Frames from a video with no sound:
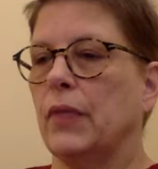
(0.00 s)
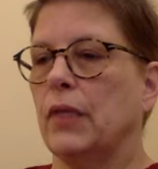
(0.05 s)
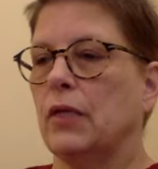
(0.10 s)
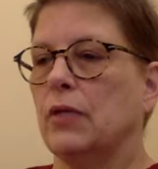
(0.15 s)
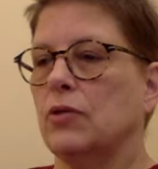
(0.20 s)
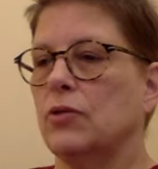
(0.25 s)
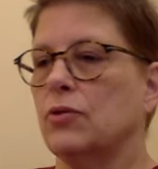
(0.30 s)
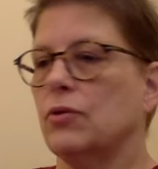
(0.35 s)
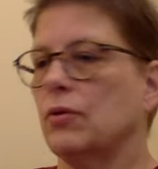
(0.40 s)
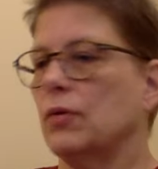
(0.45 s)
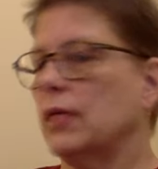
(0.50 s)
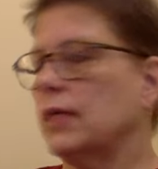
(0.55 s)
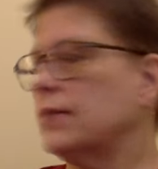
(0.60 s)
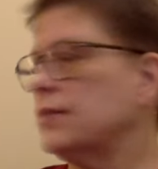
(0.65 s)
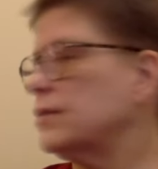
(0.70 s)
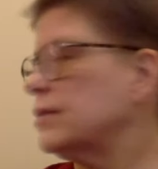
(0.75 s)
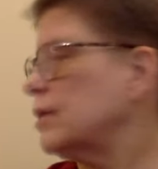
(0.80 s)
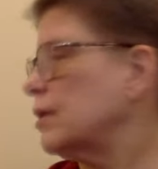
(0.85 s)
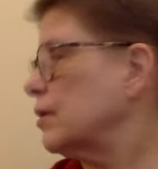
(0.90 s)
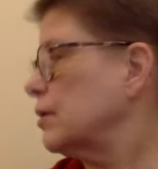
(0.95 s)
So let's
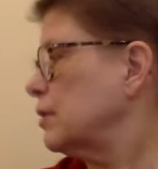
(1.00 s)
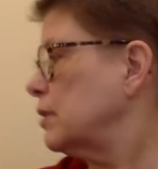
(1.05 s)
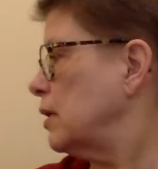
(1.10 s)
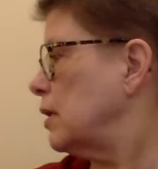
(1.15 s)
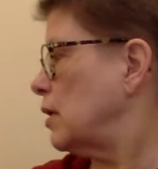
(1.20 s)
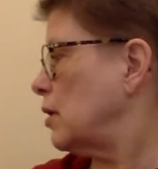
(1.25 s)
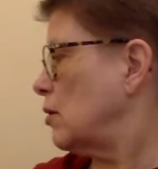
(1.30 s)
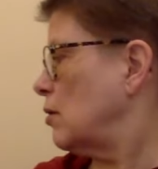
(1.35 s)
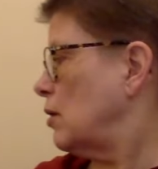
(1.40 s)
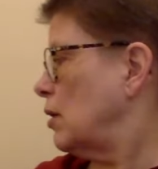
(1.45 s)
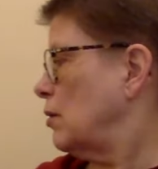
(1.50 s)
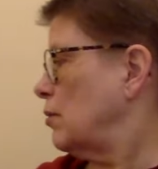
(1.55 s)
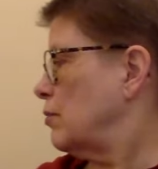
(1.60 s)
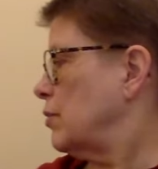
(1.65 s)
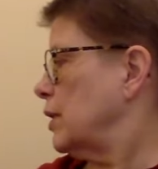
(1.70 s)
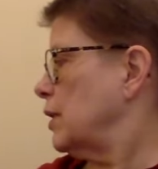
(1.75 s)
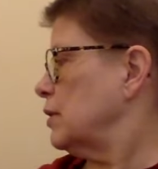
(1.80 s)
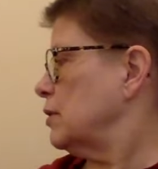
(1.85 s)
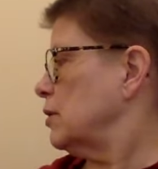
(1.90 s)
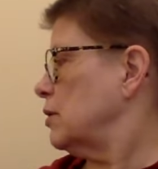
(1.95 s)
start there. I'll
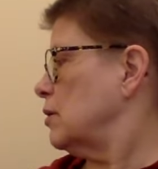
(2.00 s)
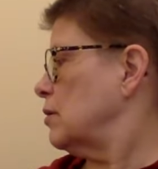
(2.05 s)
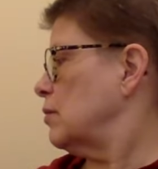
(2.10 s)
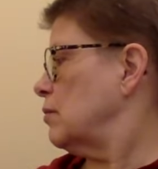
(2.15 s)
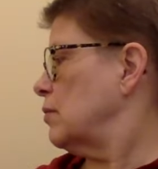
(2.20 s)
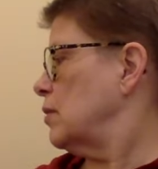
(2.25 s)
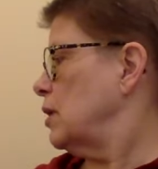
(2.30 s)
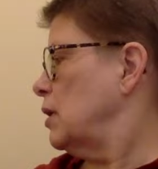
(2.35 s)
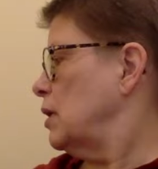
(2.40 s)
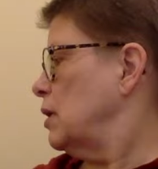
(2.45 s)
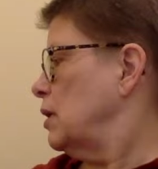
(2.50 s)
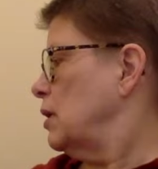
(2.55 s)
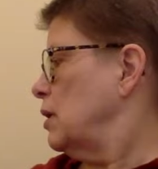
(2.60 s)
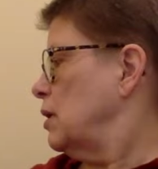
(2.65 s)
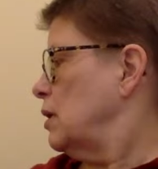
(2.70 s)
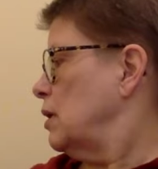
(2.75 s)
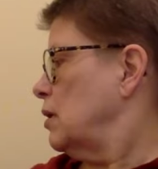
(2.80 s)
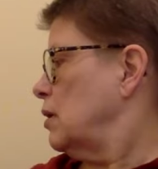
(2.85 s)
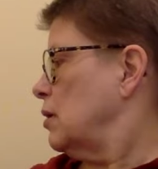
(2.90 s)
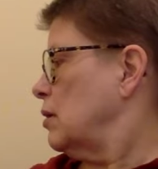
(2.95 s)
ring the
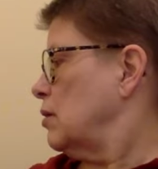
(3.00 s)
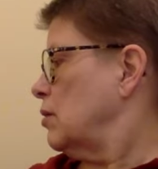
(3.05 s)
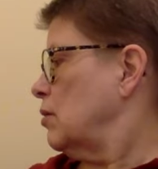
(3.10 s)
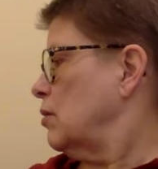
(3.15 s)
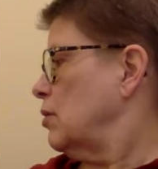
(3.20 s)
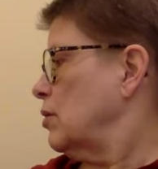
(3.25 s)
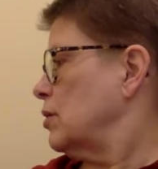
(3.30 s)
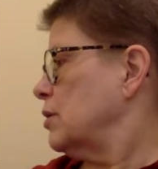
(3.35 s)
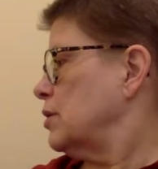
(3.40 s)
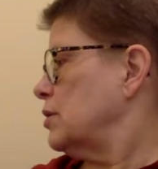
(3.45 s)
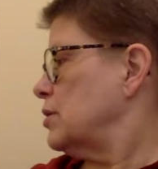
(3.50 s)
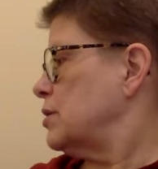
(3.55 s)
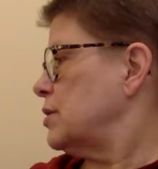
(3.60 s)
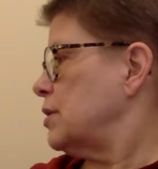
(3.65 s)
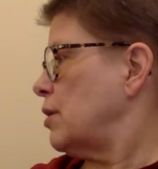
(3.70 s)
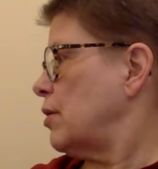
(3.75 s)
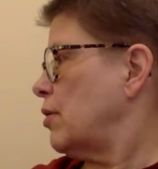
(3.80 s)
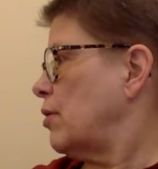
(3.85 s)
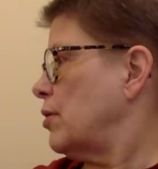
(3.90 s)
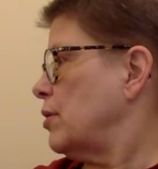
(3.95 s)
gong to
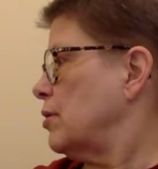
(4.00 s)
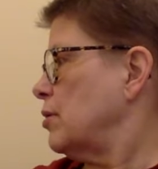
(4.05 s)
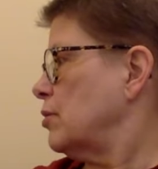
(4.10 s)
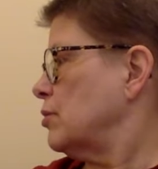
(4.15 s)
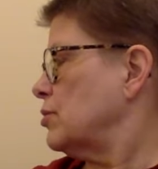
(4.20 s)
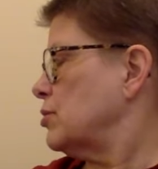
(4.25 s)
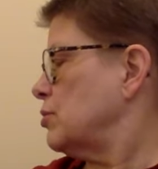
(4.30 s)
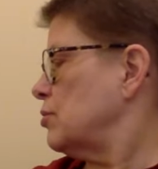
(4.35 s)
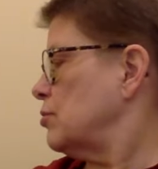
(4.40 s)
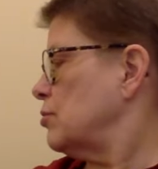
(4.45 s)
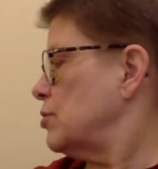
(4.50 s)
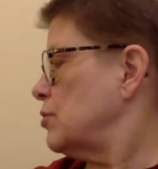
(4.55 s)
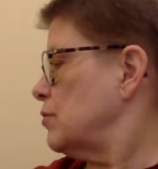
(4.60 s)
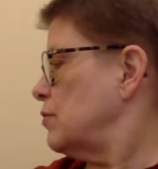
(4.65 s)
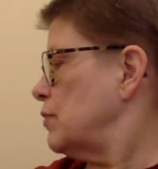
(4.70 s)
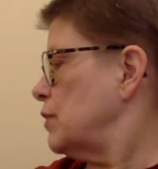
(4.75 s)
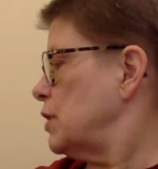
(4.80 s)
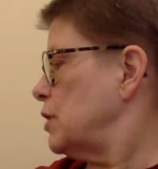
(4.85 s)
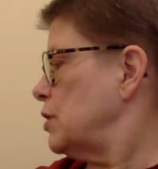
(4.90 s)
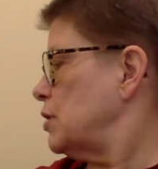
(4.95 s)
start and also to
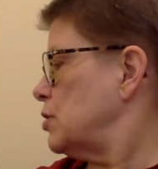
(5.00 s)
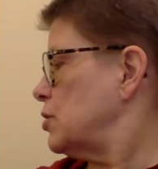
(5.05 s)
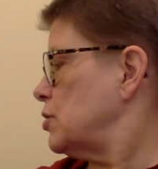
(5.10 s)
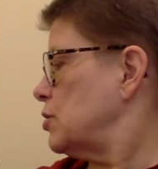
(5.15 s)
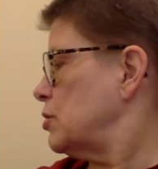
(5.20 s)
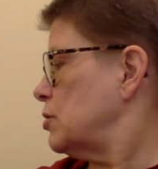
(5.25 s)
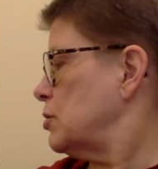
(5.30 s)
finish.